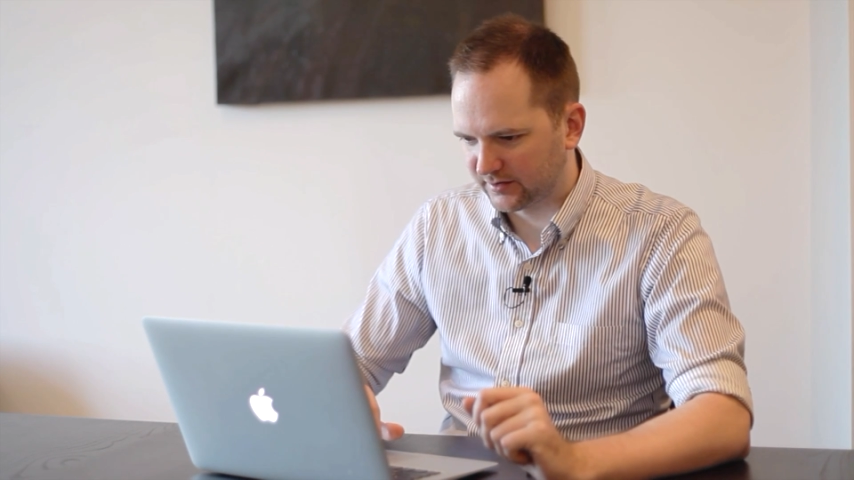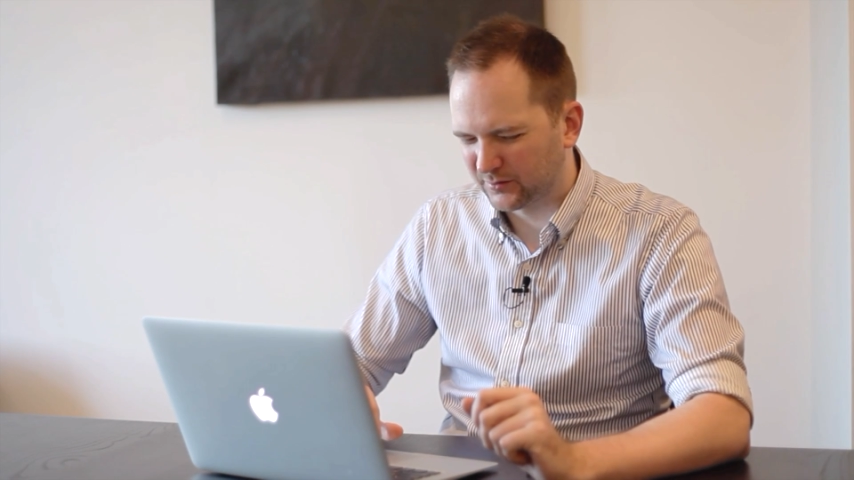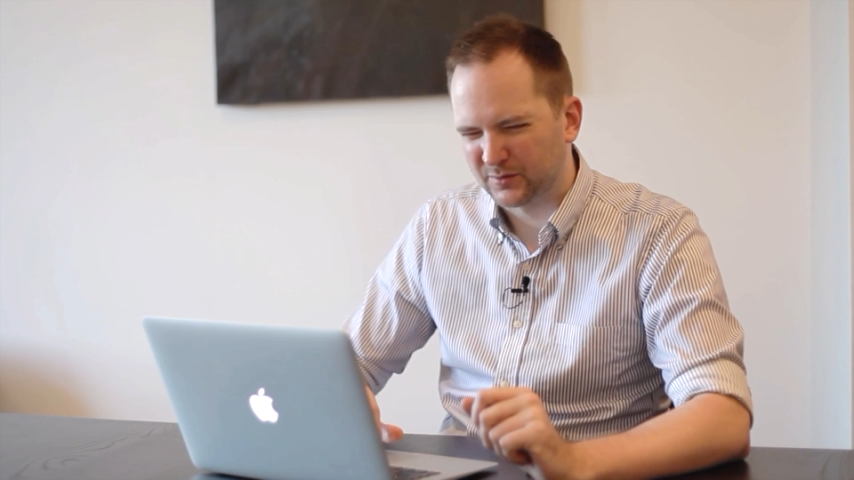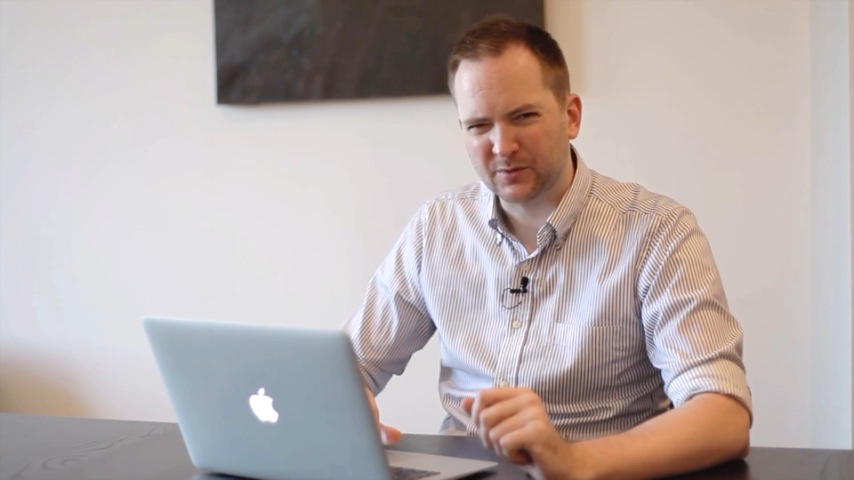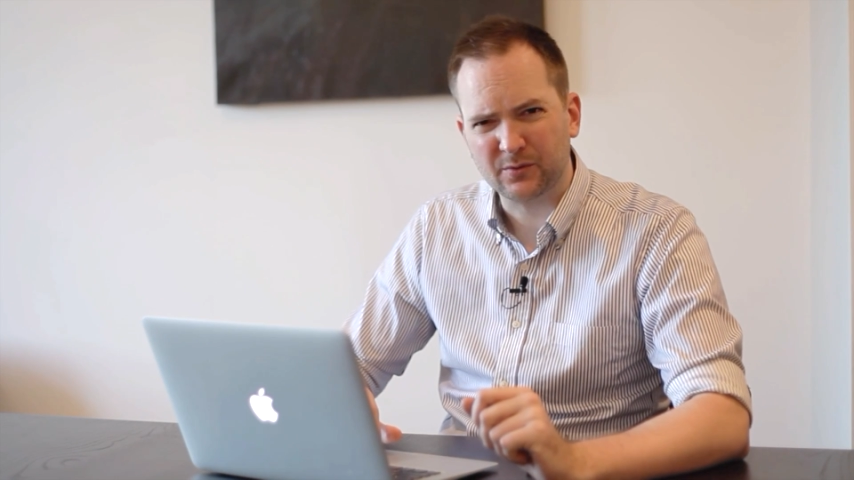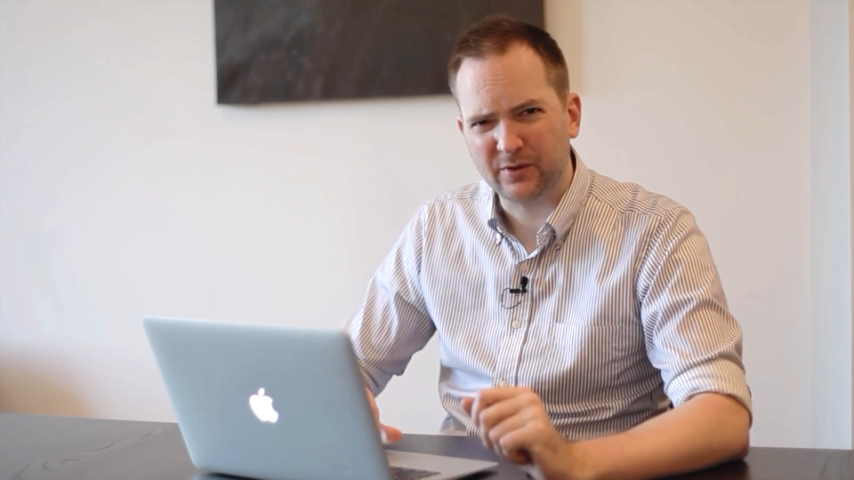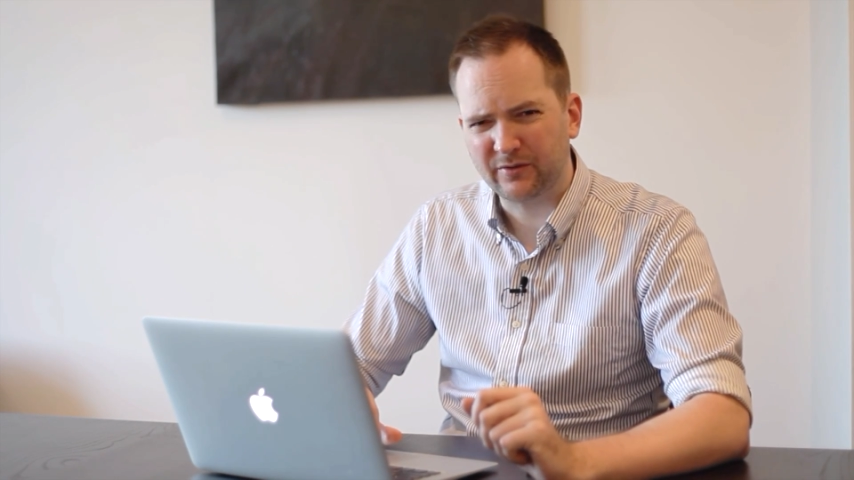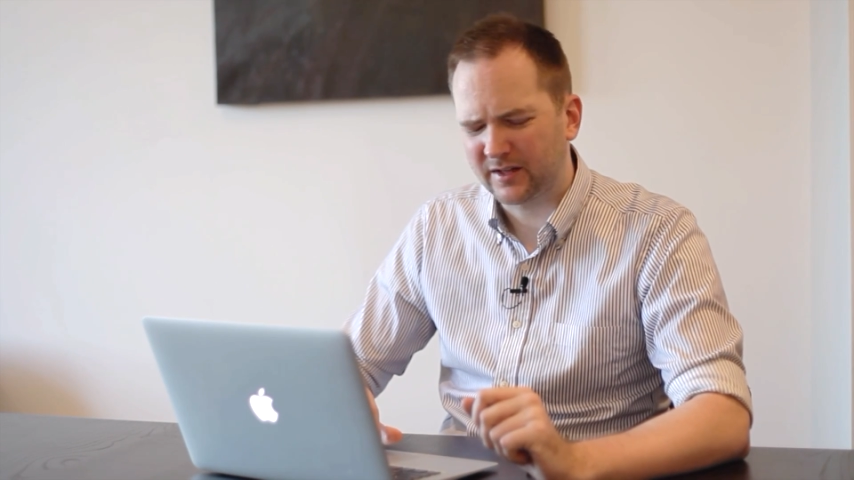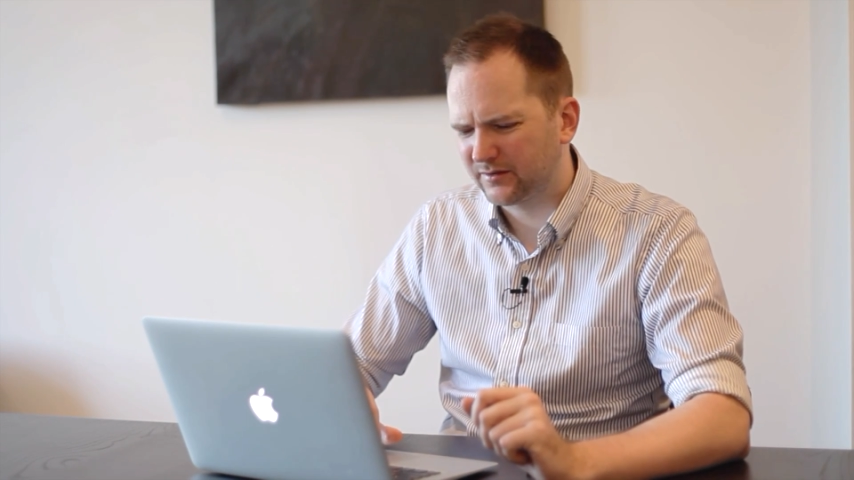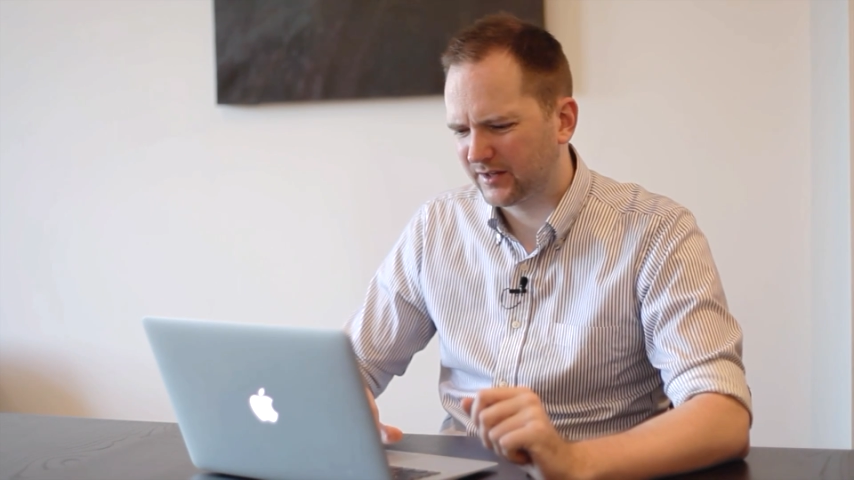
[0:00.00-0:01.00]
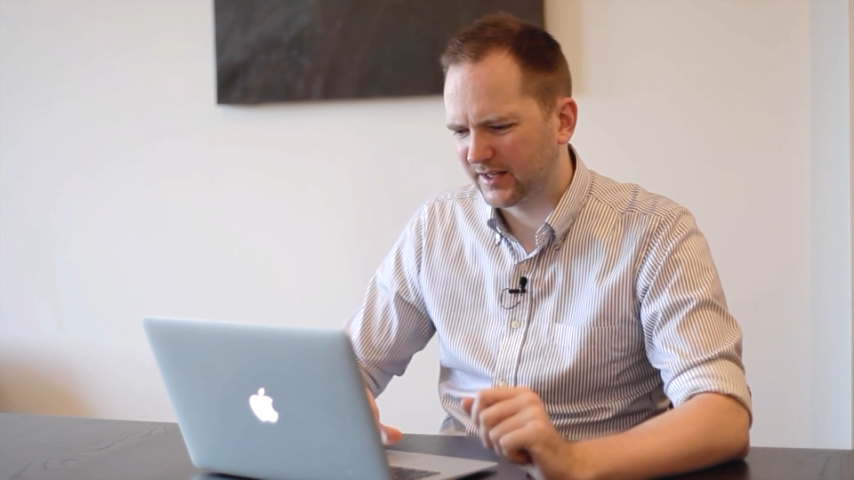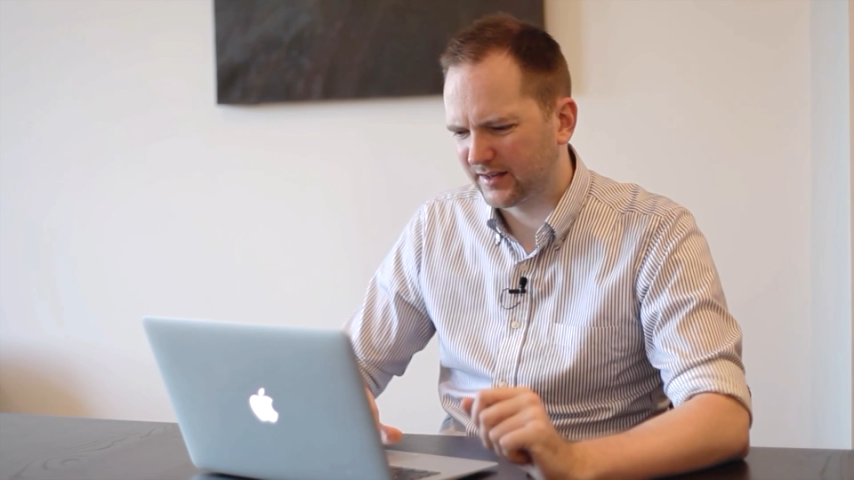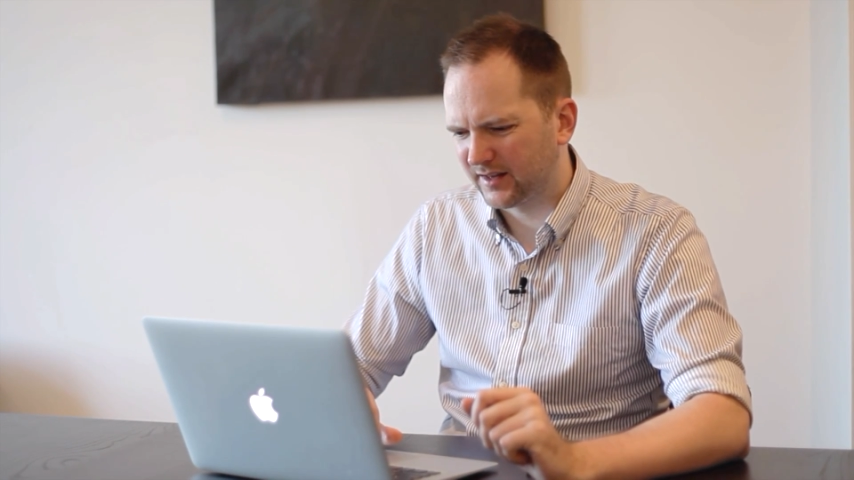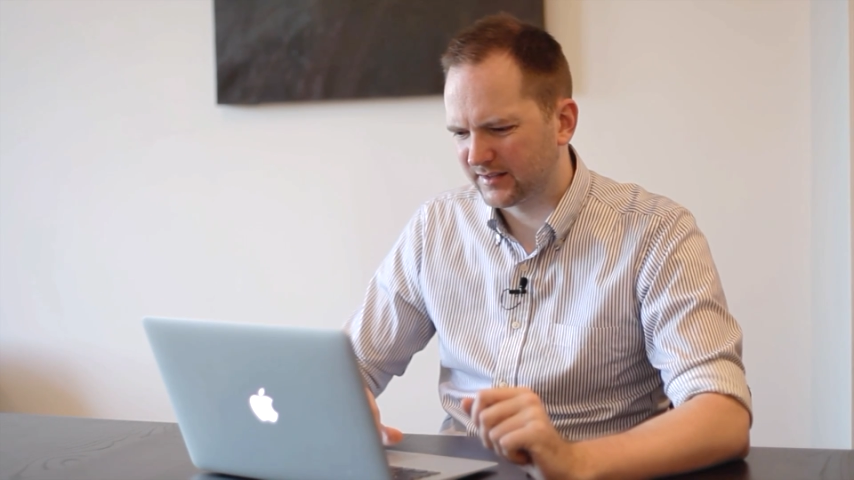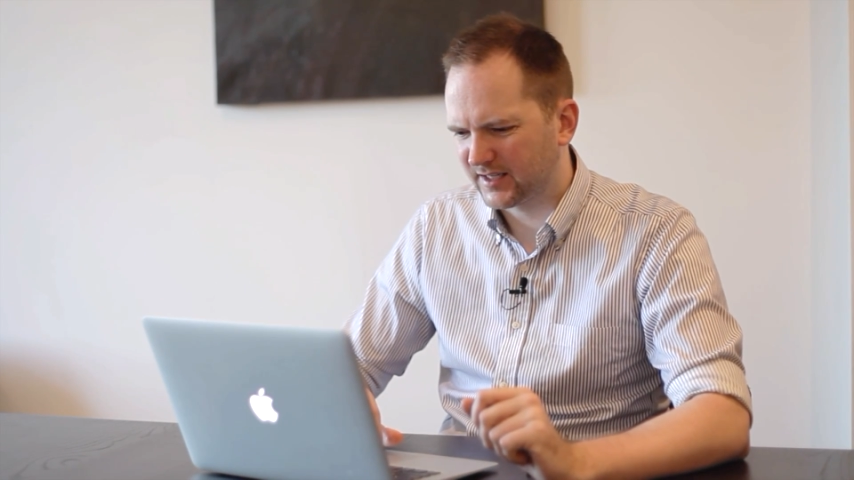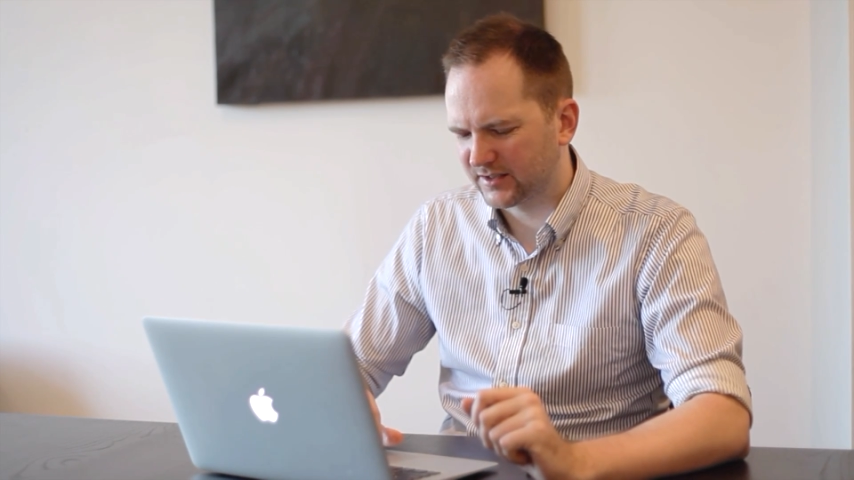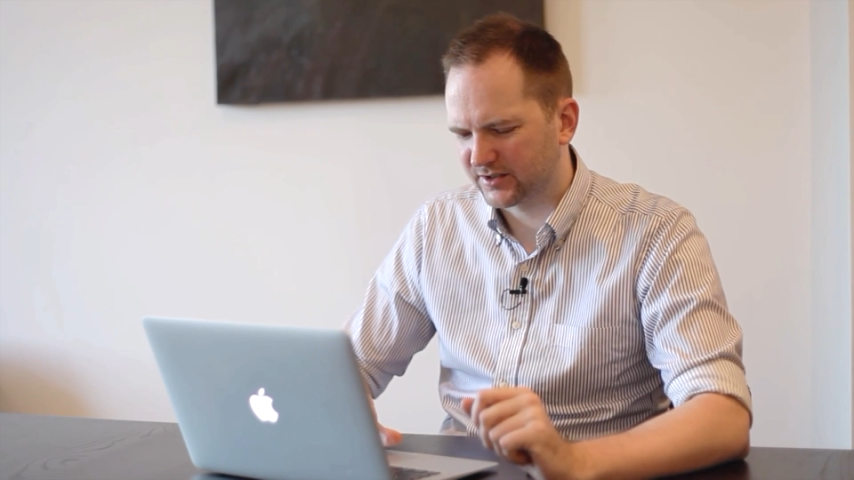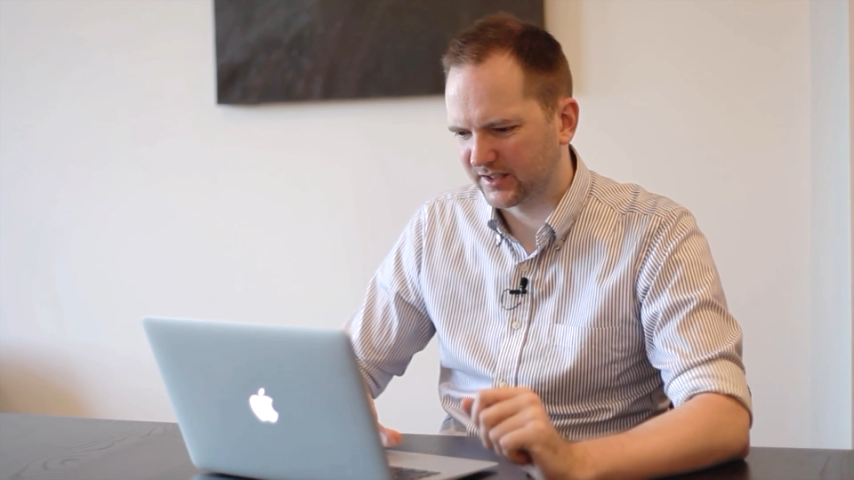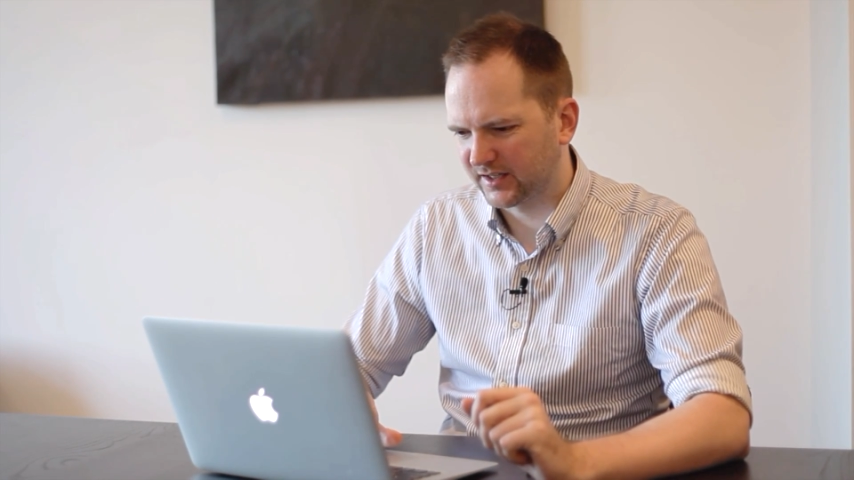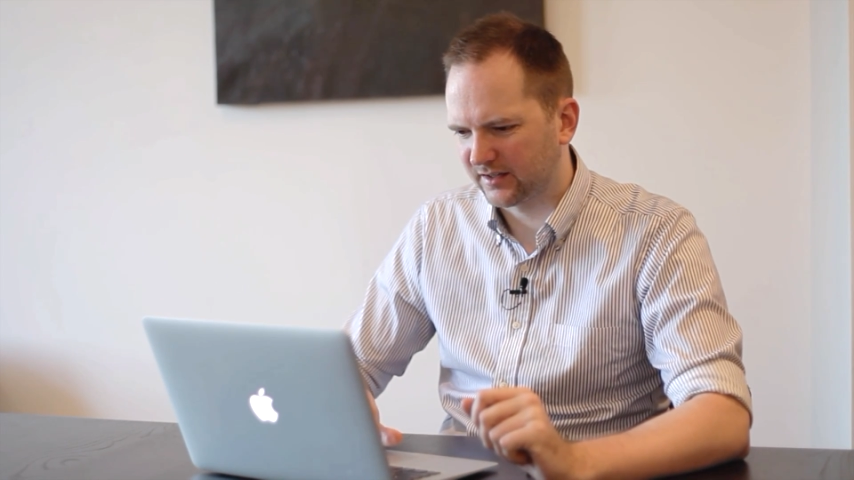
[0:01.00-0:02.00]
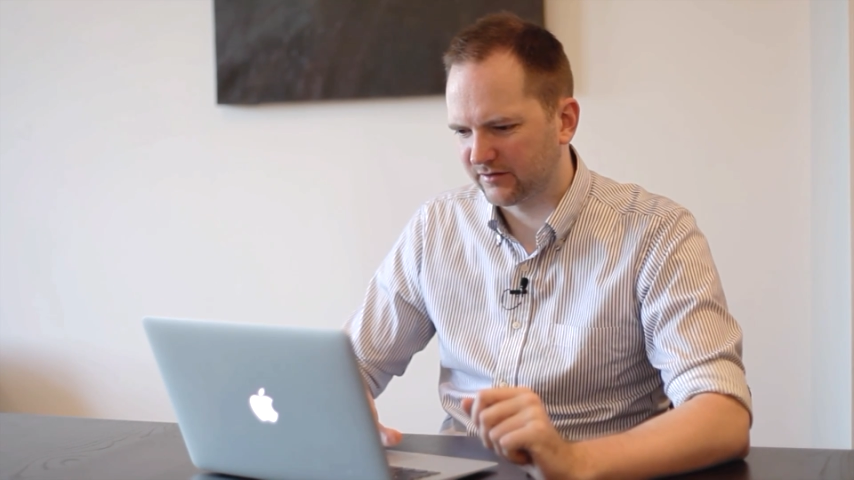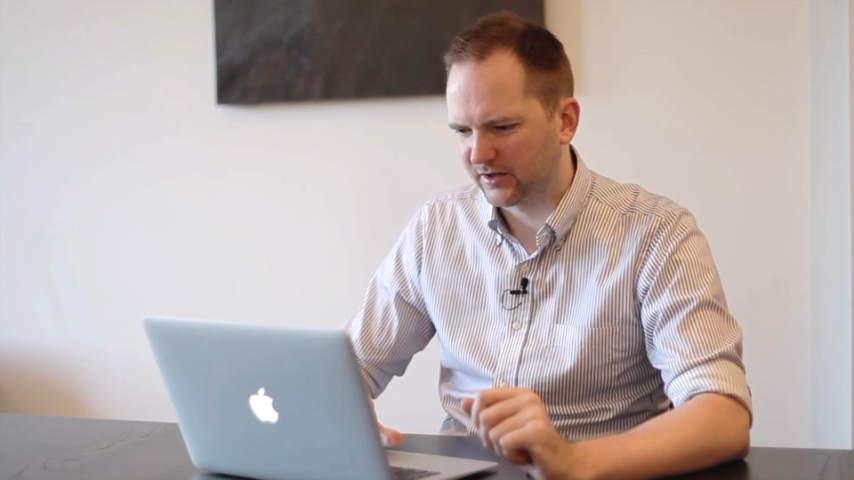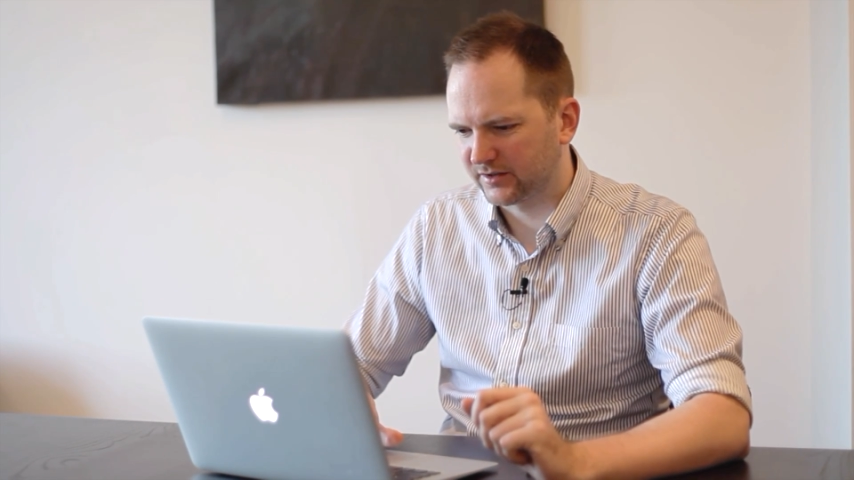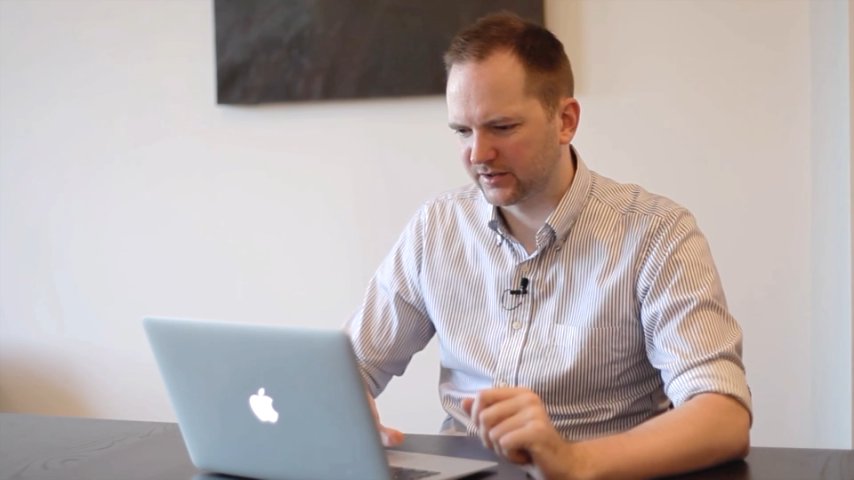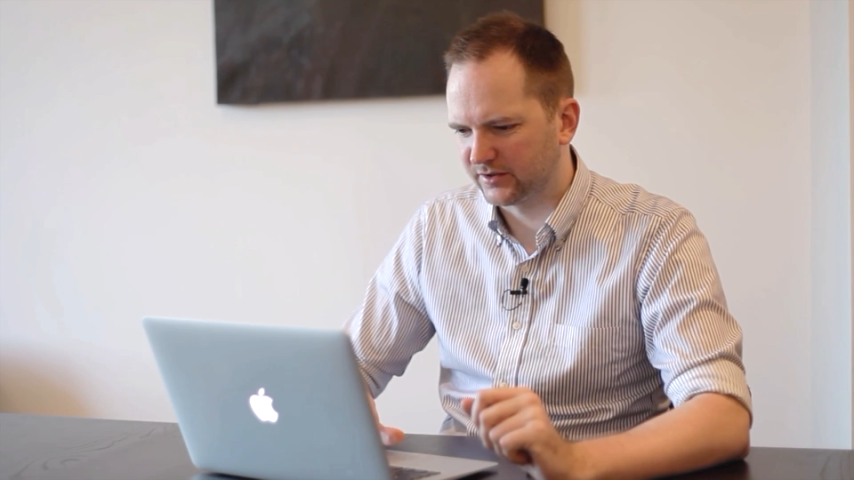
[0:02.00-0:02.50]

because we found that that's actually kind of hard to